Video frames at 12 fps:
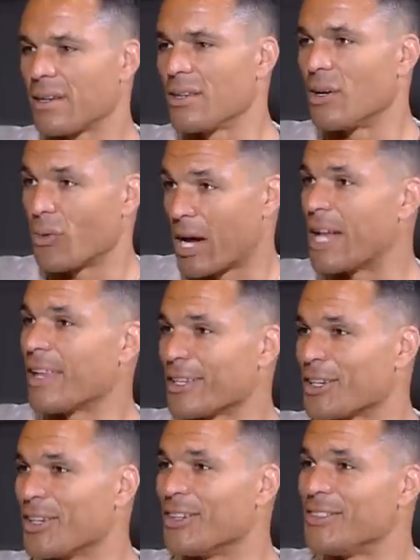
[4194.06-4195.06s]
you know where I
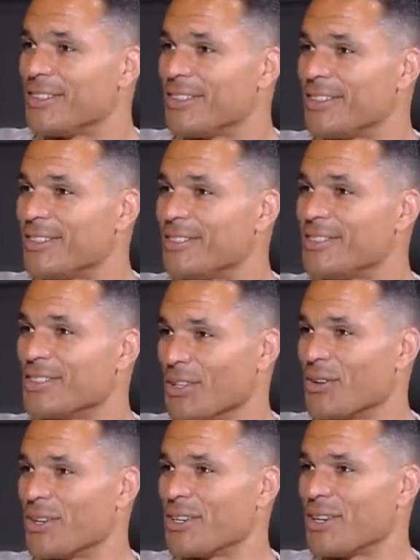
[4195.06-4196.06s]
like to go. You
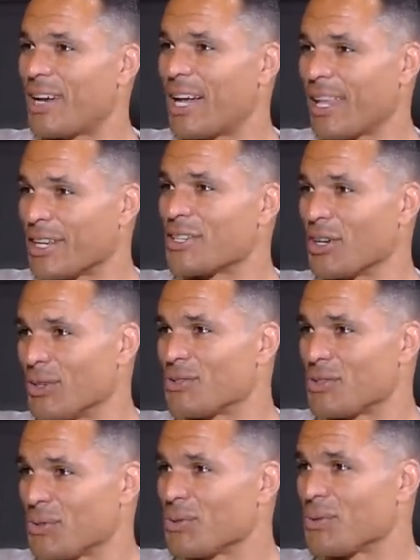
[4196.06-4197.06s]
know, I like to go
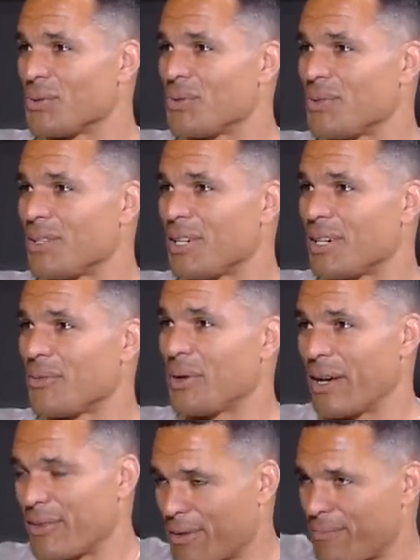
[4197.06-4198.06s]
to, uh,
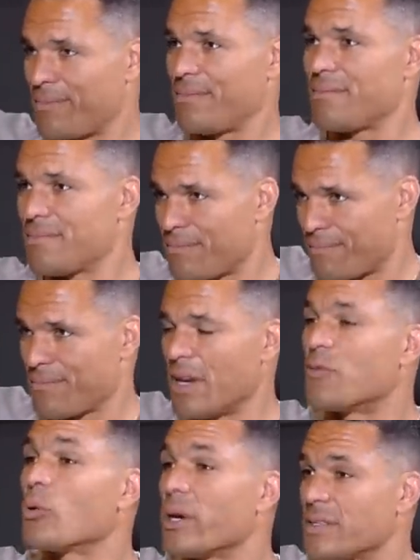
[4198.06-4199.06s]
we have a
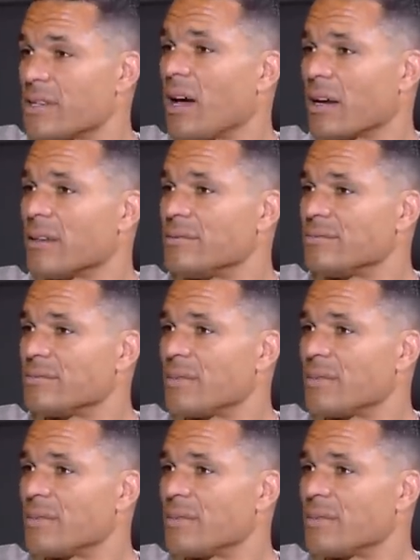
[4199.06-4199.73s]
infrared sauna,